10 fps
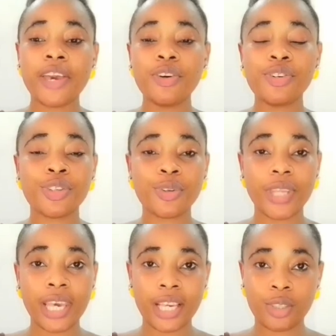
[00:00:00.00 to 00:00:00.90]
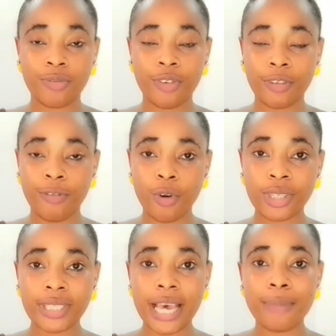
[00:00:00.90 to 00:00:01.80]
Are you just tuning in for the
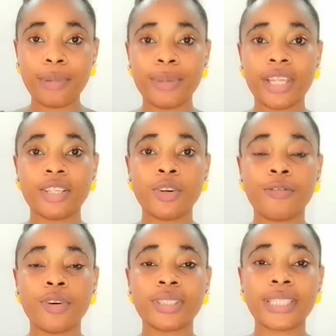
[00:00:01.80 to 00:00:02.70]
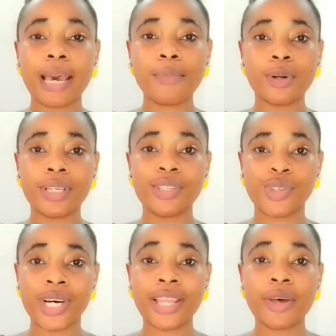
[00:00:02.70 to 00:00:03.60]
first time? Maybe this is your first time on this
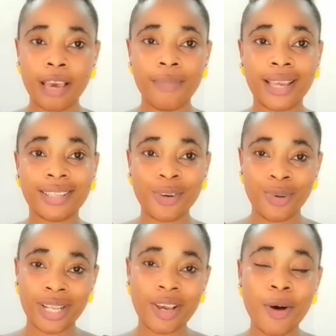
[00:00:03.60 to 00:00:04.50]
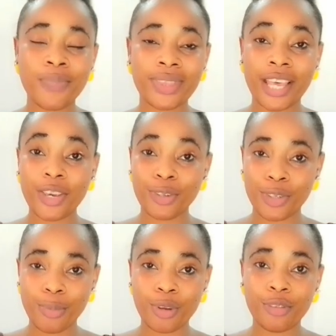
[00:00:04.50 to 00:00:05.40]
channel. I say welcome. Thank you
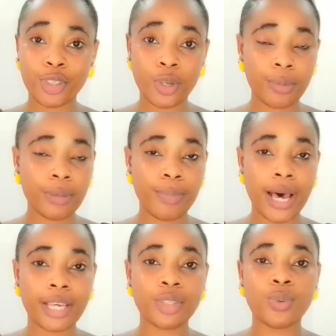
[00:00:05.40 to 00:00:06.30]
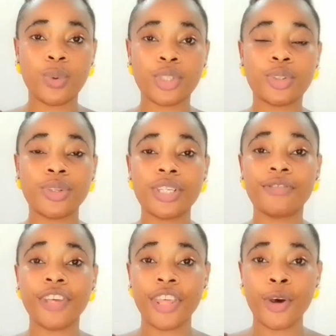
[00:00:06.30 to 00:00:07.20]
so much for stopping by to watch today's
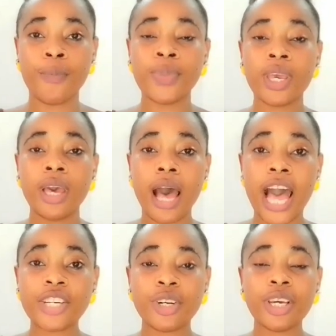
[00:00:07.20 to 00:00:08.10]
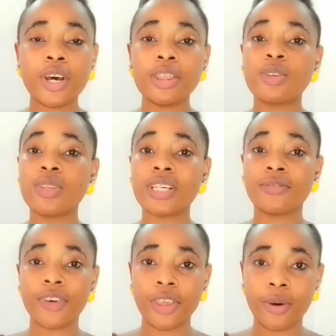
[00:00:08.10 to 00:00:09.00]
video. Actually, in today's
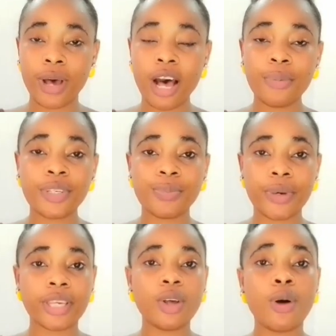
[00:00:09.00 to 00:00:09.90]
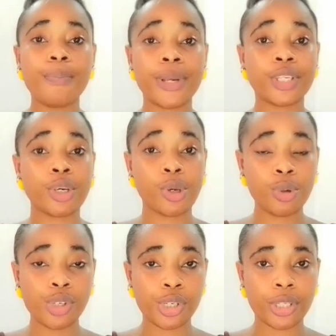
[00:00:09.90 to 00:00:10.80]
video, I'll be speaking on
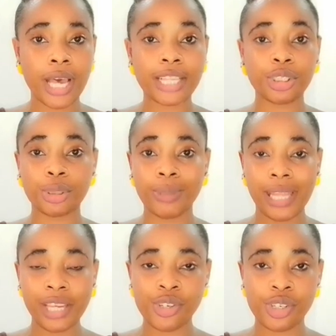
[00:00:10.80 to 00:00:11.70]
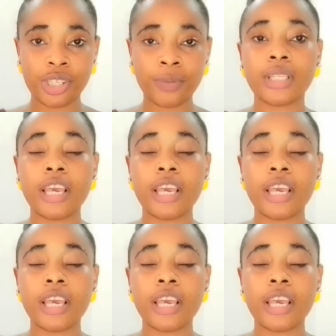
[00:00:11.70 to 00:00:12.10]
persecution and tribulation.